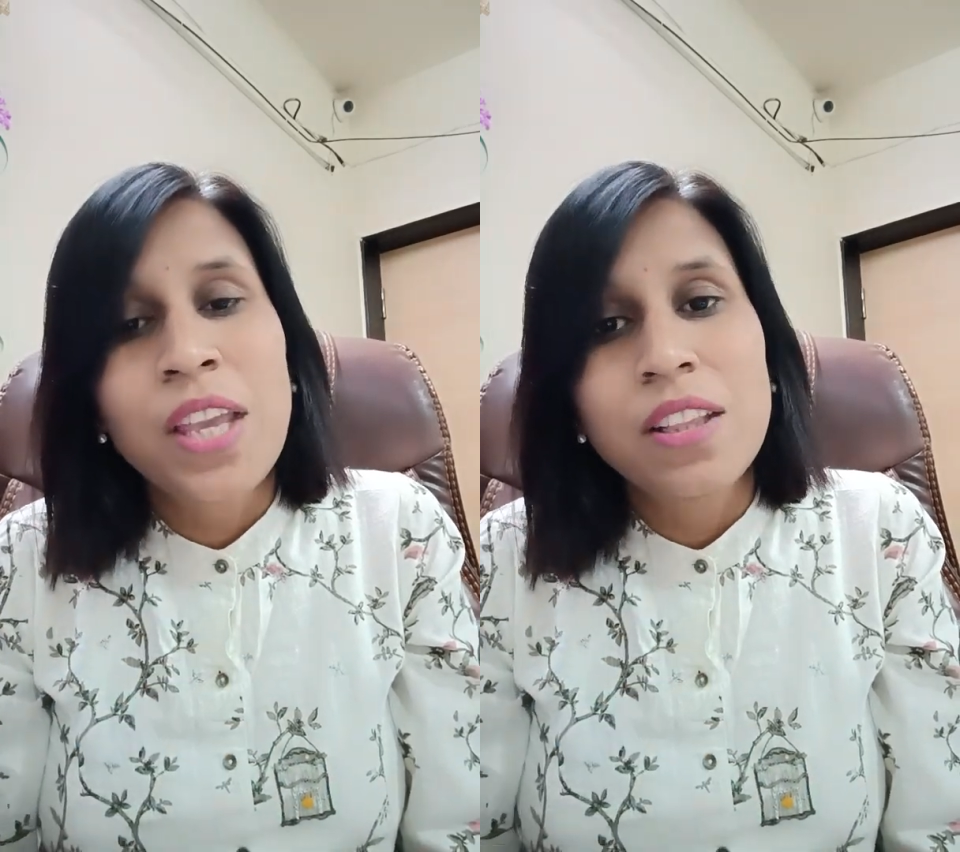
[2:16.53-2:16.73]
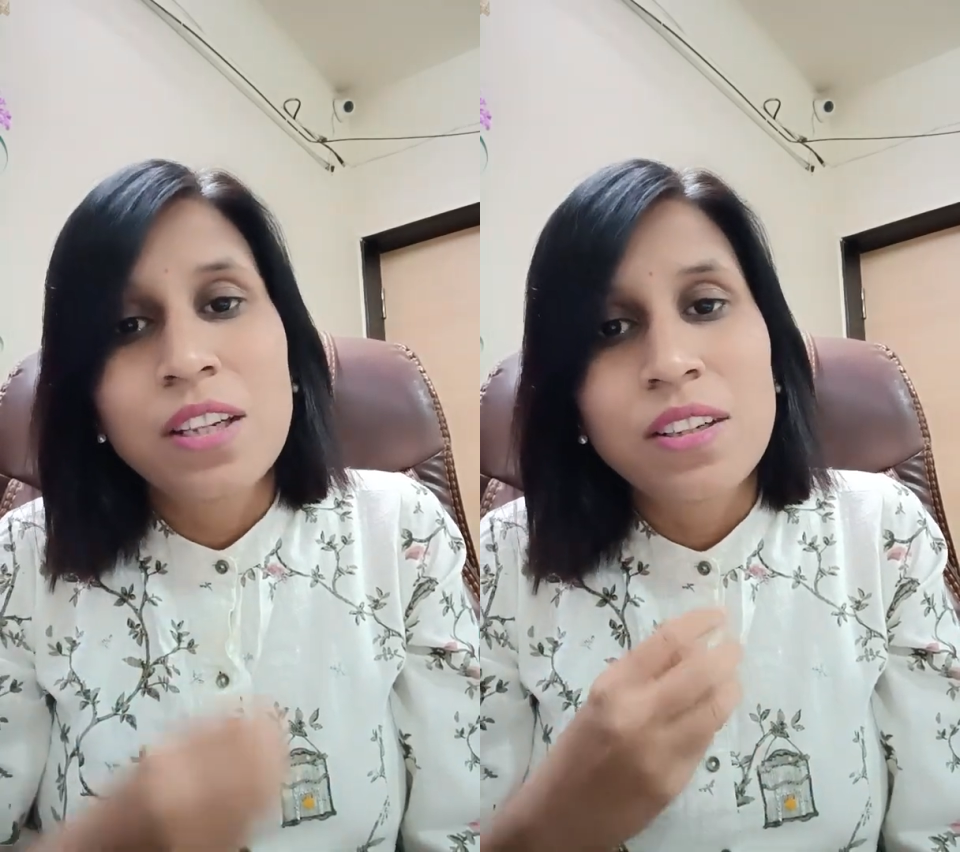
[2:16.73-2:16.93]

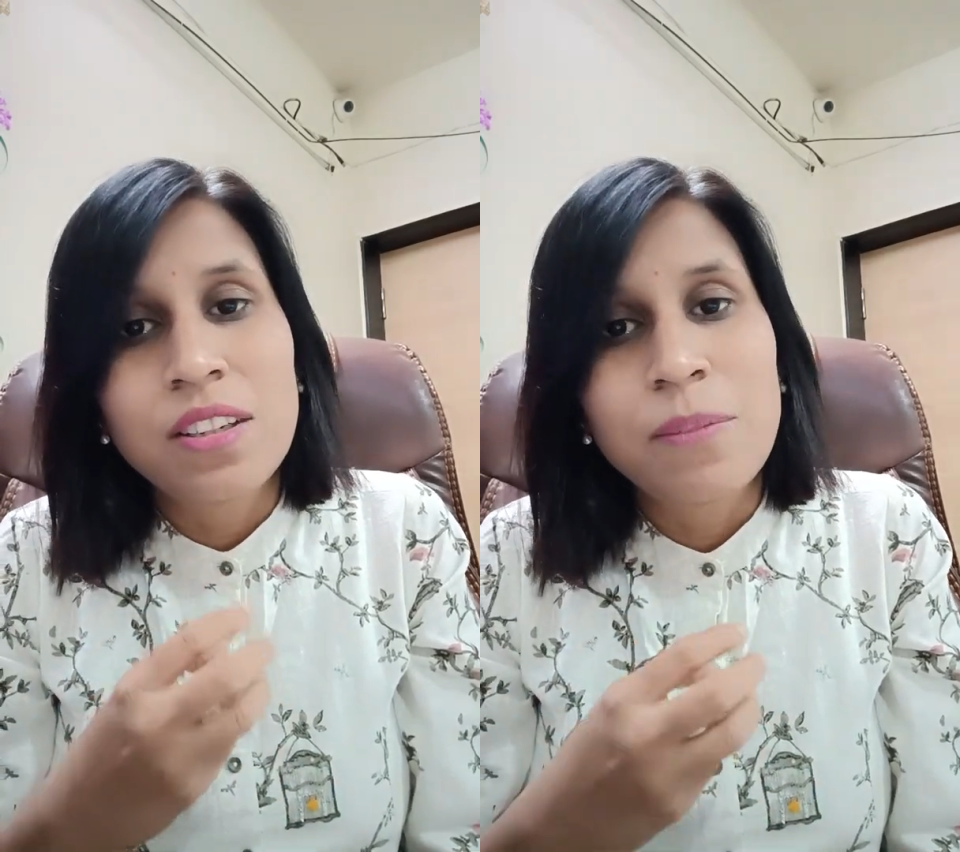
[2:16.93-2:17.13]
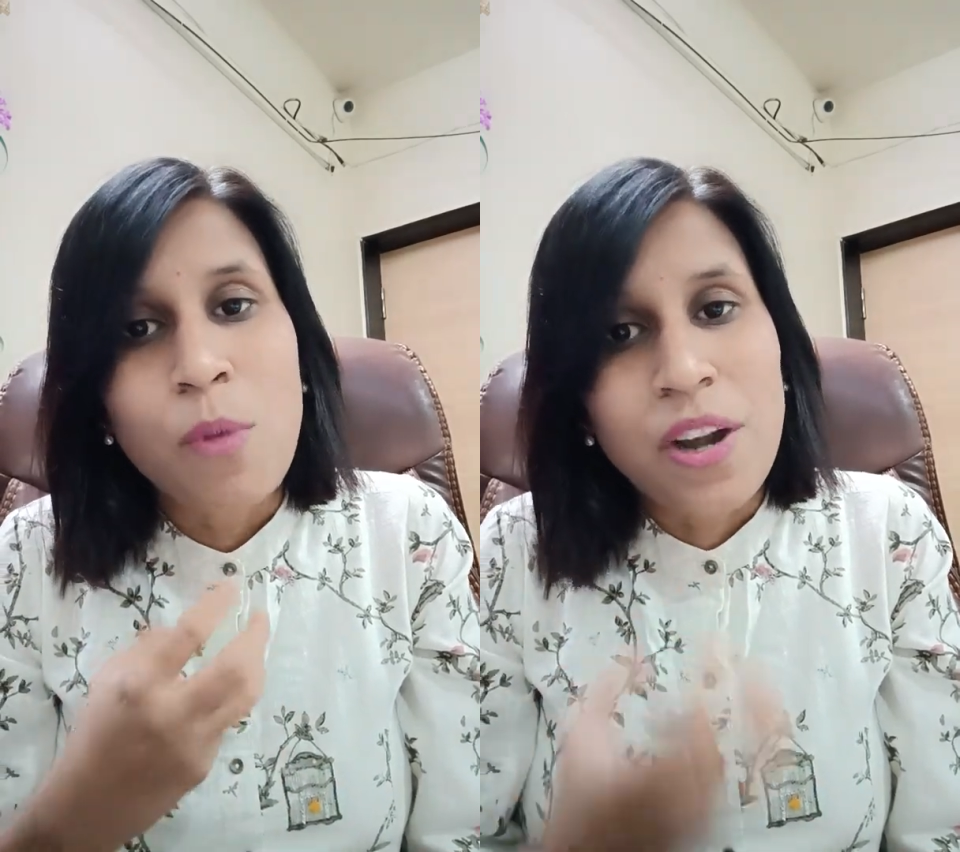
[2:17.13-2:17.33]

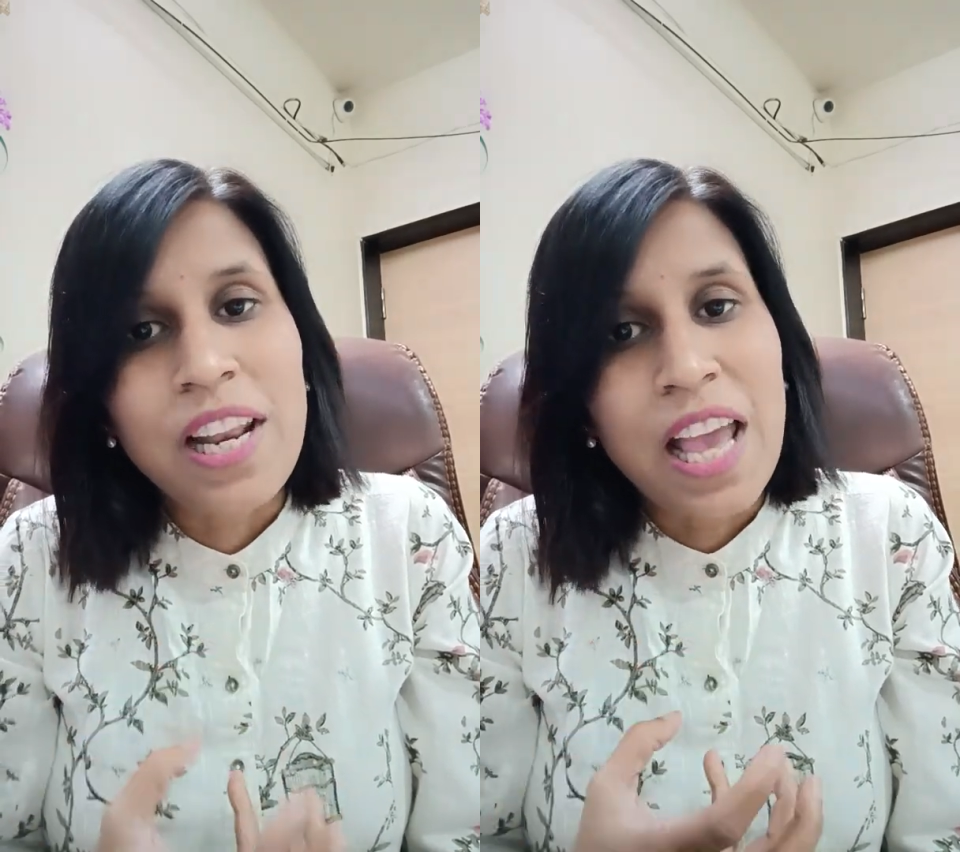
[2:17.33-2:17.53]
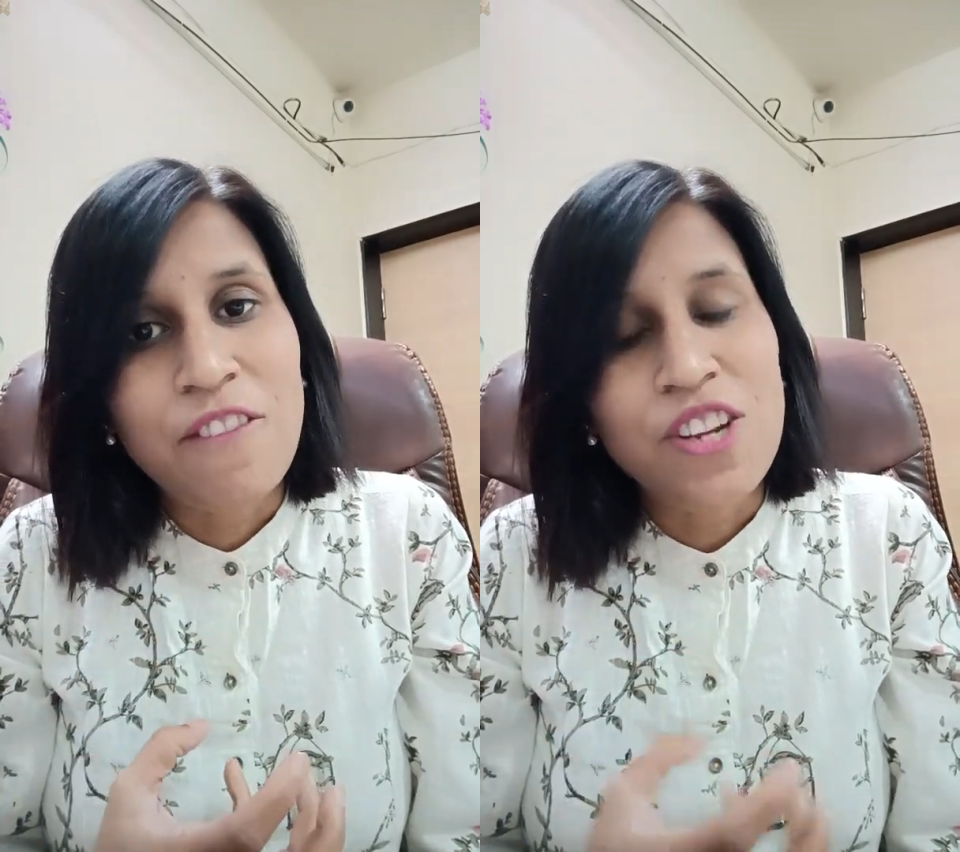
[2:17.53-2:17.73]
the body
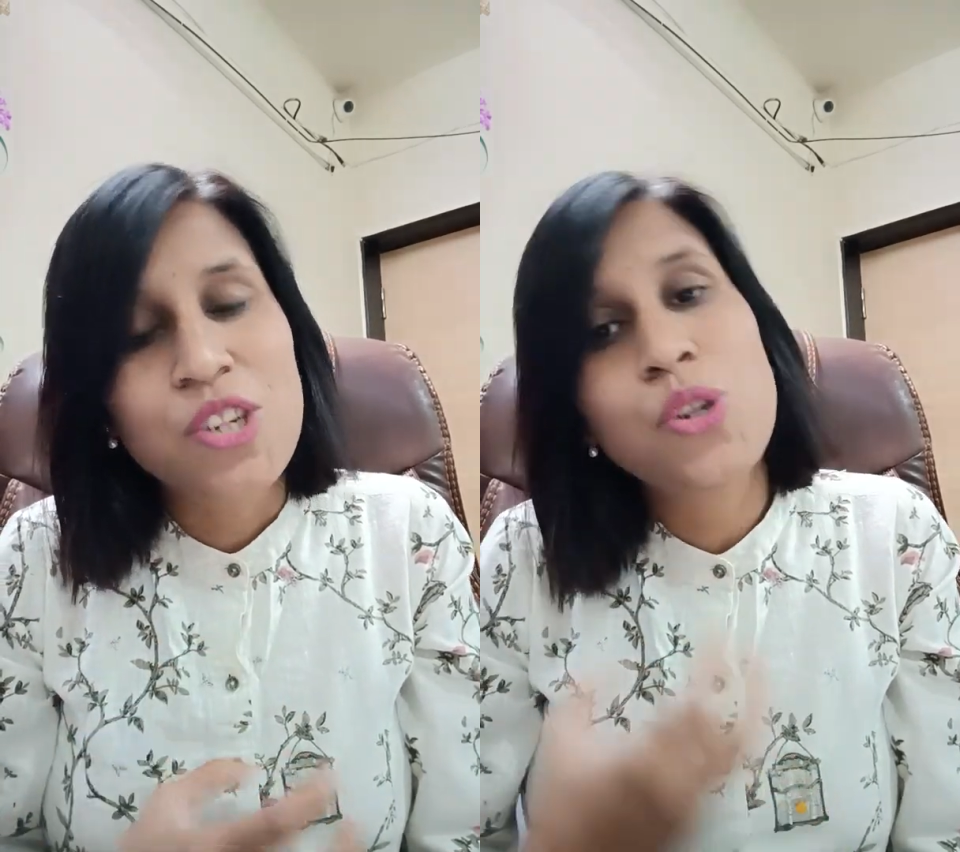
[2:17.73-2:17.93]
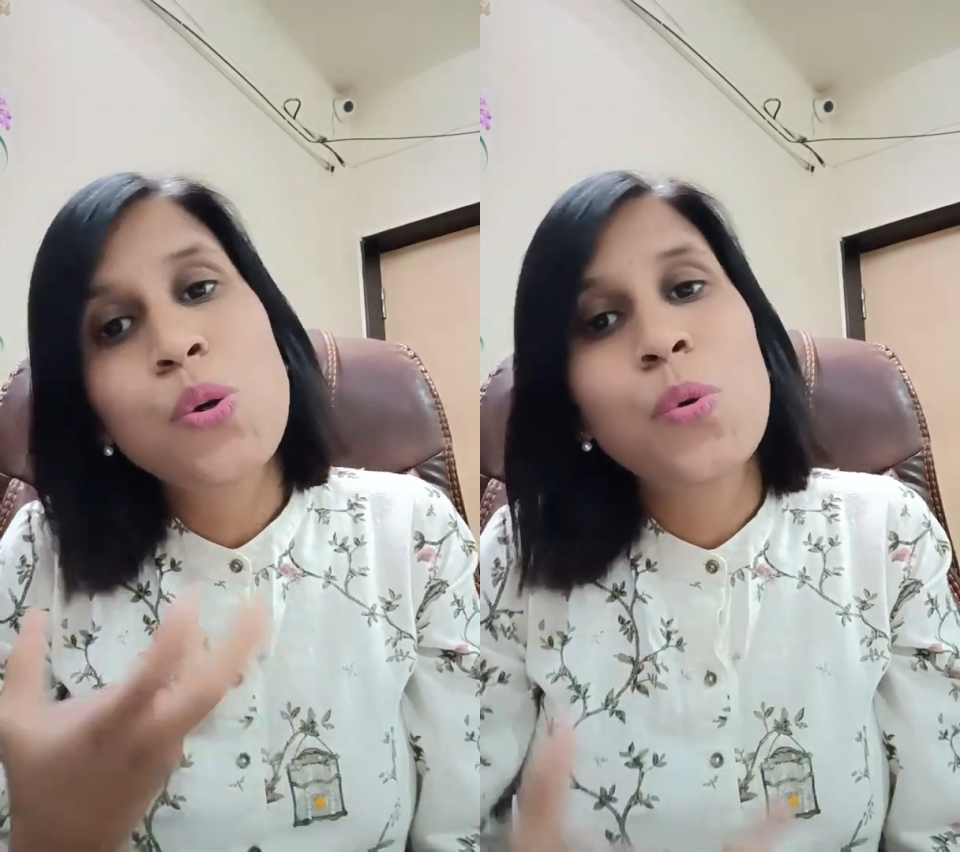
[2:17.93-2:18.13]

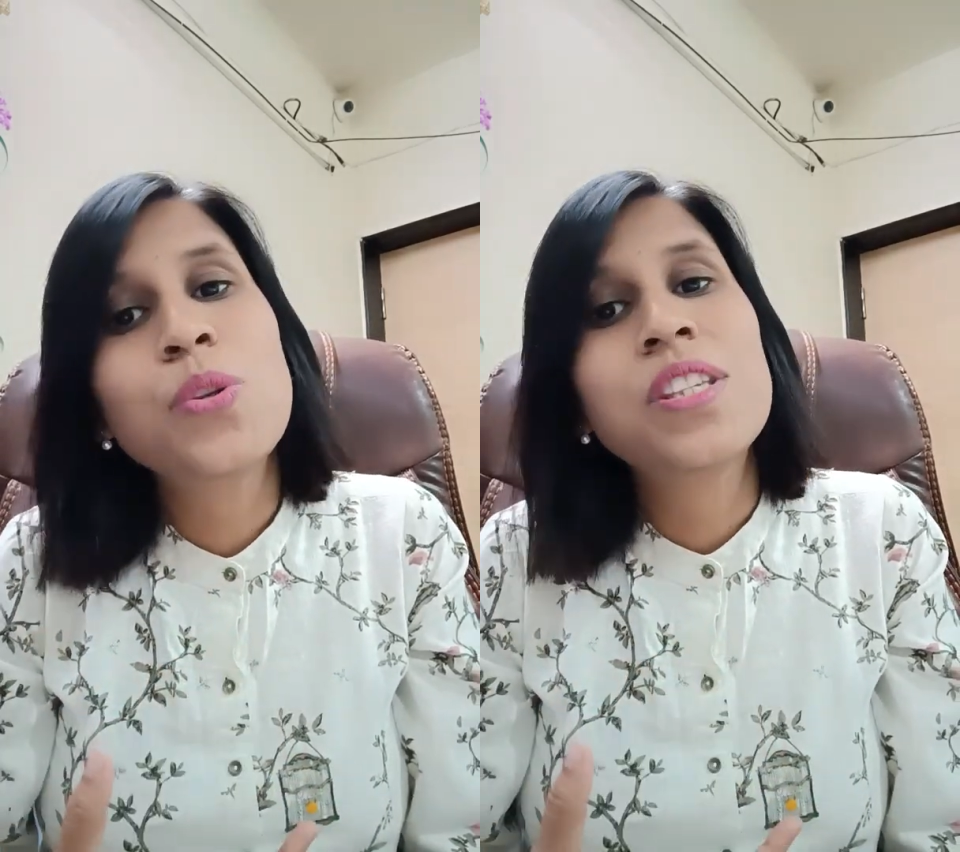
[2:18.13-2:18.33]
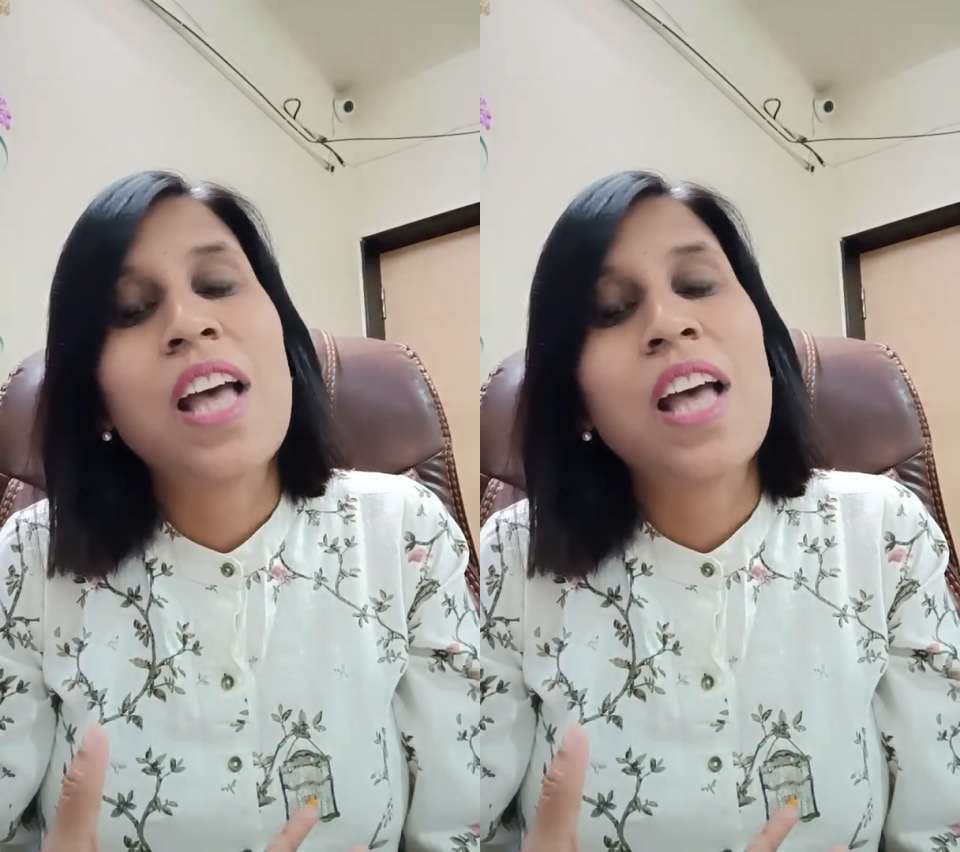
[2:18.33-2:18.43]
language shows